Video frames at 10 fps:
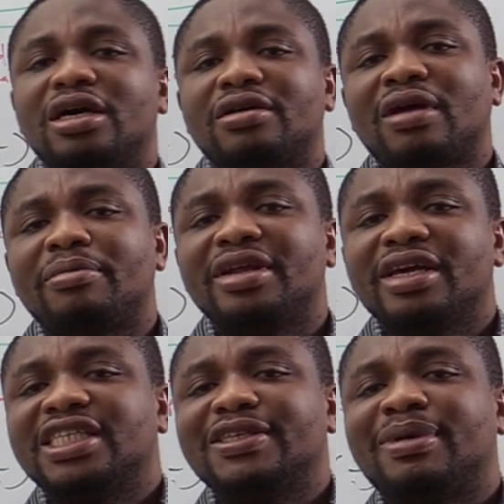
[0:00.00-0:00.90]
a
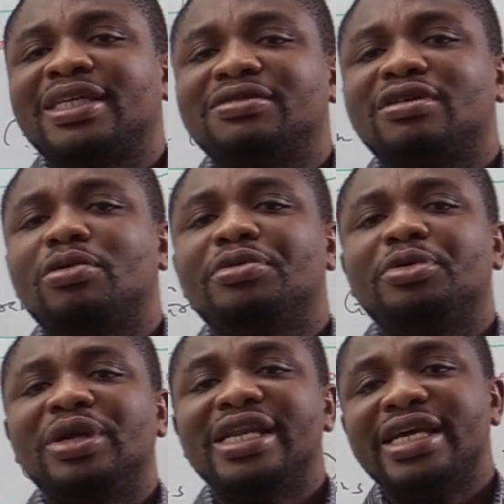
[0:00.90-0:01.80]
gram-negative bacteria will
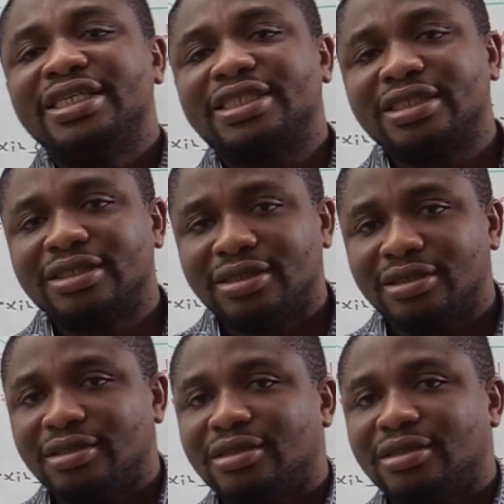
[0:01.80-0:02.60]
be releasing